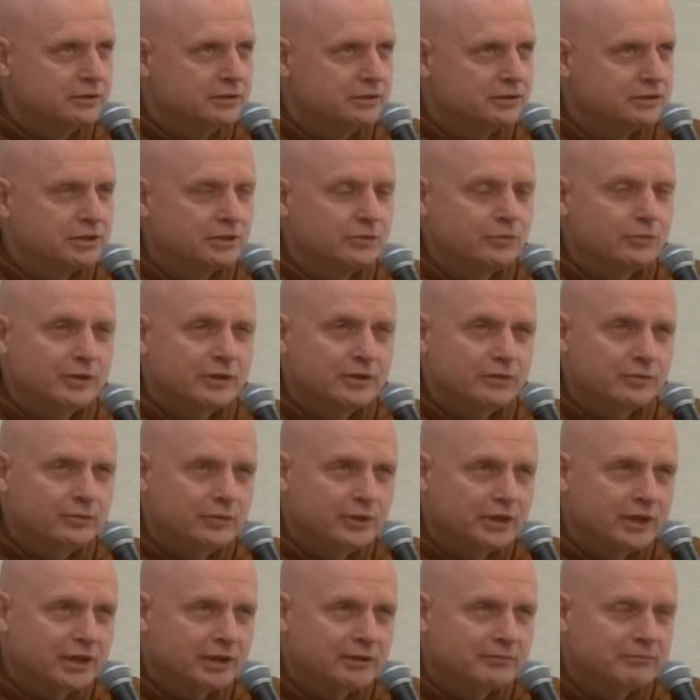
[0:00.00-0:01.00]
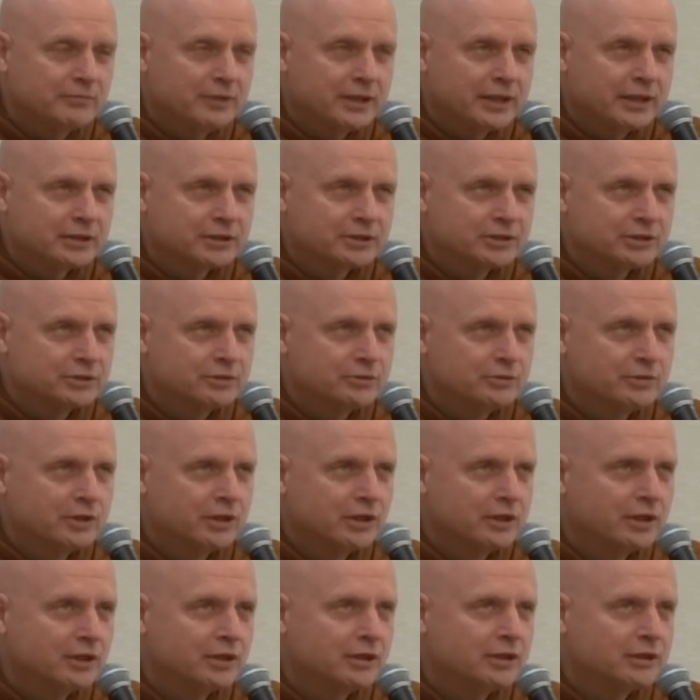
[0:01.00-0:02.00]
So we come back to
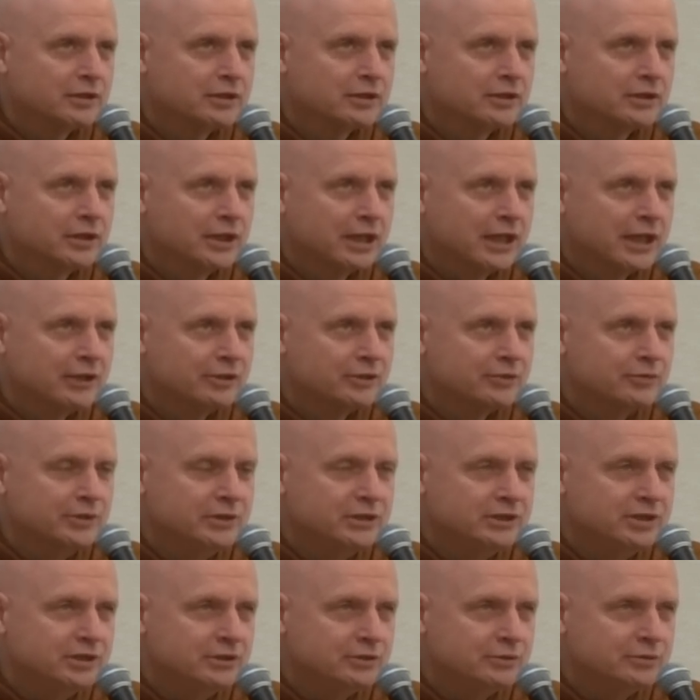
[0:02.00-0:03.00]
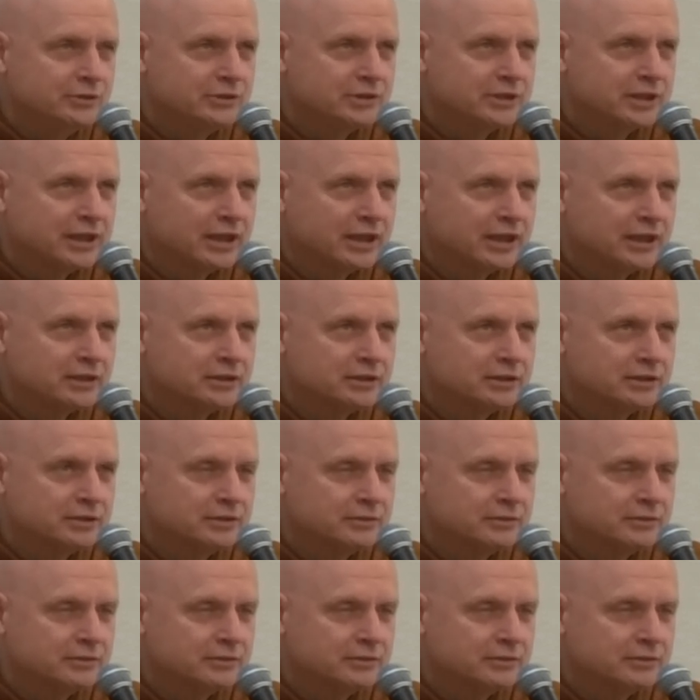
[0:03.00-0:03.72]
how do we deal with that?